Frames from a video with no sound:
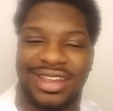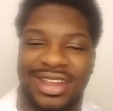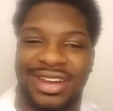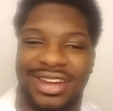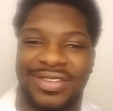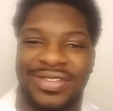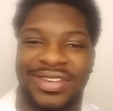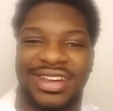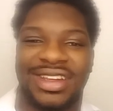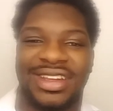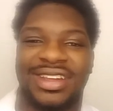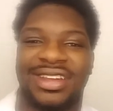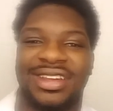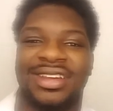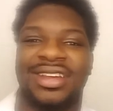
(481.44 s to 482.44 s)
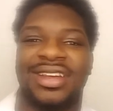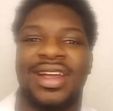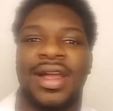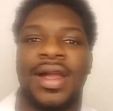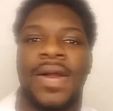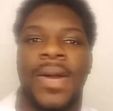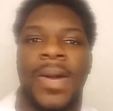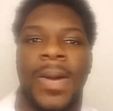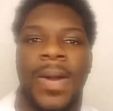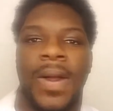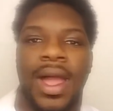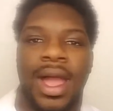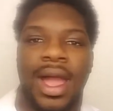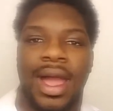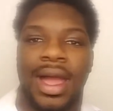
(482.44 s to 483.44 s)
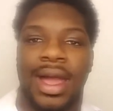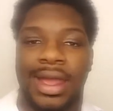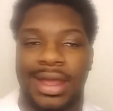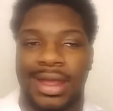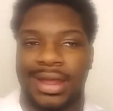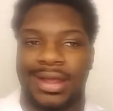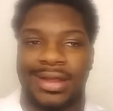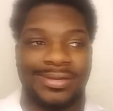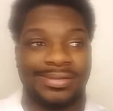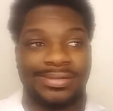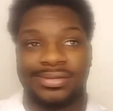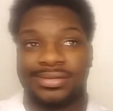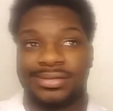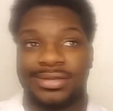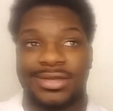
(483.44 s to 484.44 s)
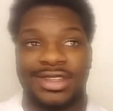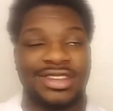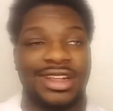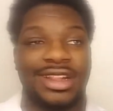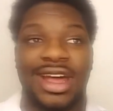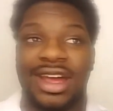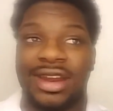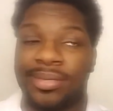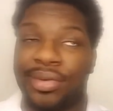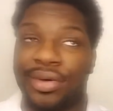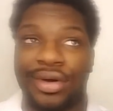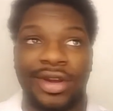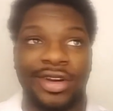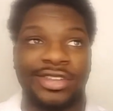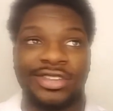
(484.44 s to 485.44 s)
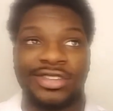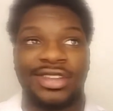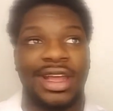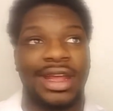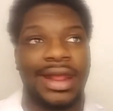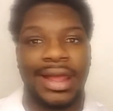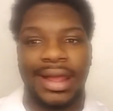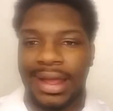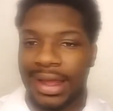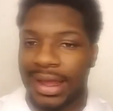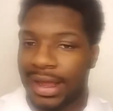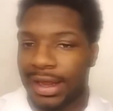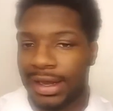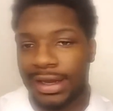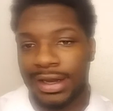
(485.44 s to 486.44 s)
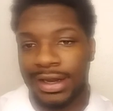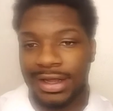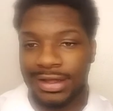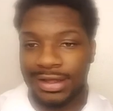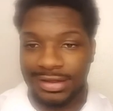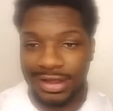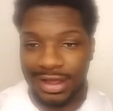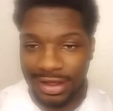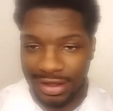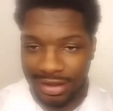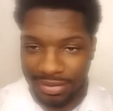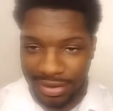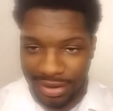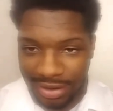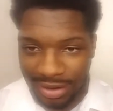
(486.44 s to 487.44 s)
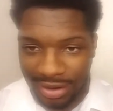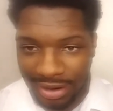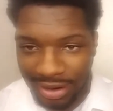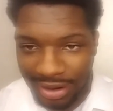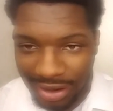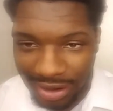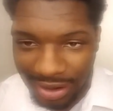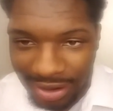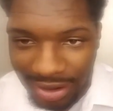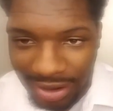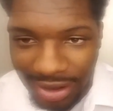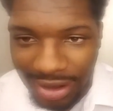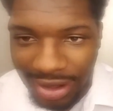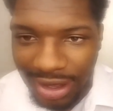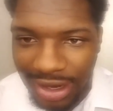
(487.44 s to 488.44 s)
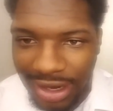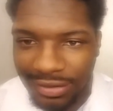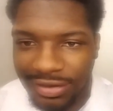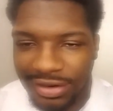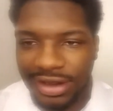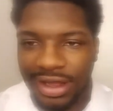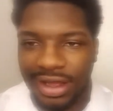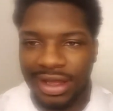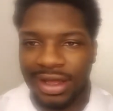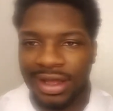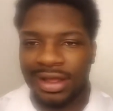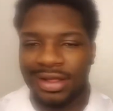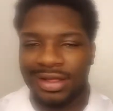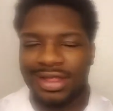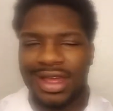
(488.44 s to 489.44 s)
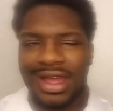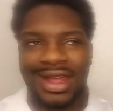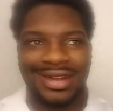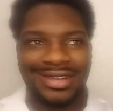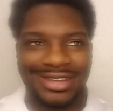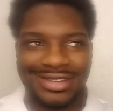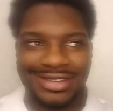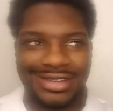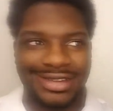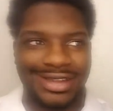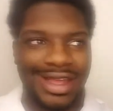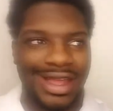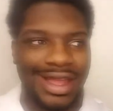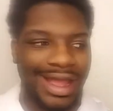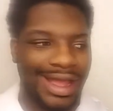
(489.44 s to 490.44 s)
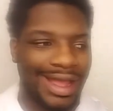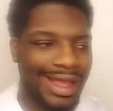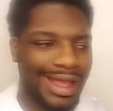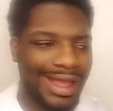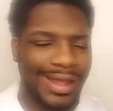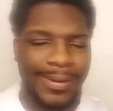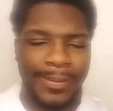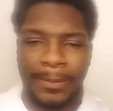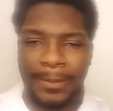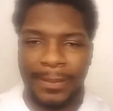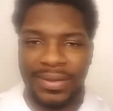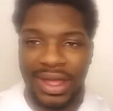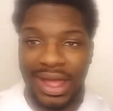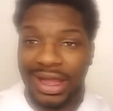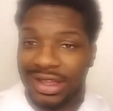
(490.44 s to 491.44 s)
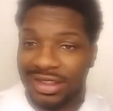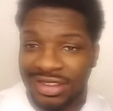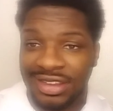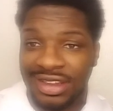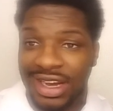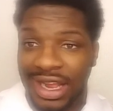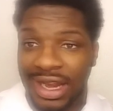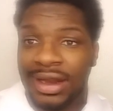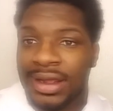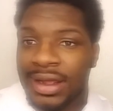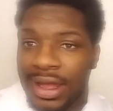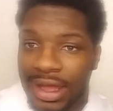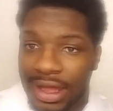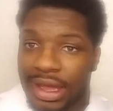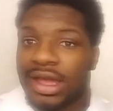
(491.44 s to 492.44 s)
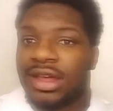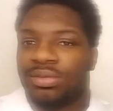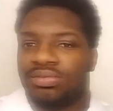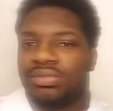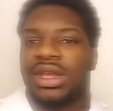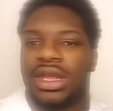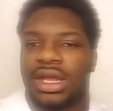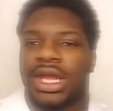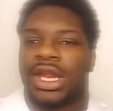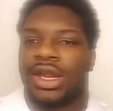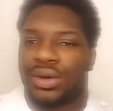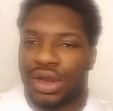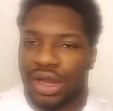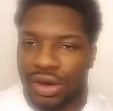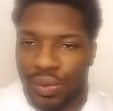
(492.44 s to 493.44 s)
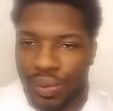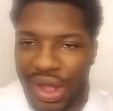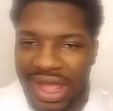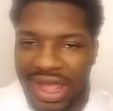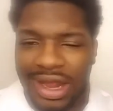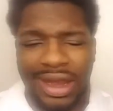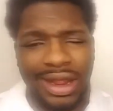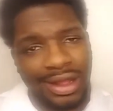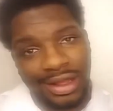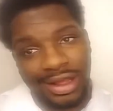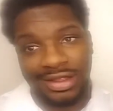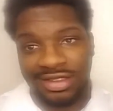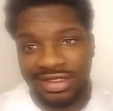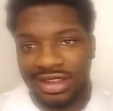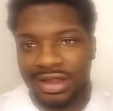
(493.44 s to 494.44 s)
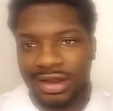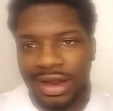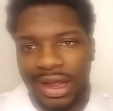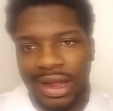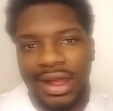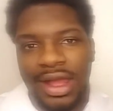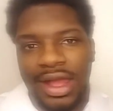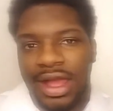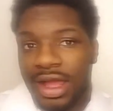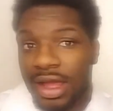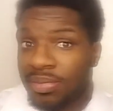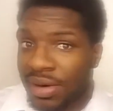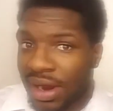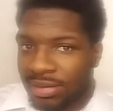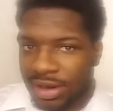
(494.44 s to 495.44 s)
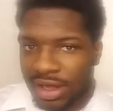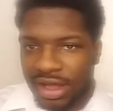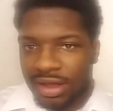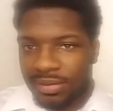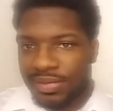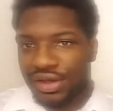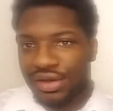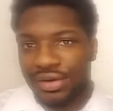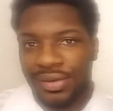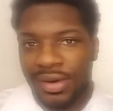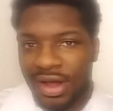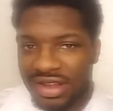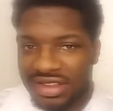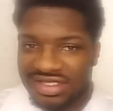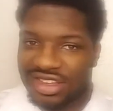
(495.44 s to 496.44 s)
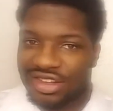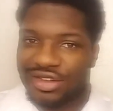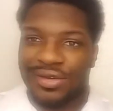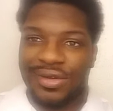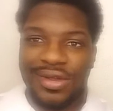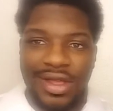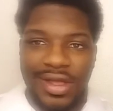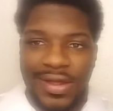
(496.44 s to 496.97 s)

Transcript: and everything. It's a lot of pointers that I need to take up on and everything that I can see that helped me in a way, and I can see that it probably helped you also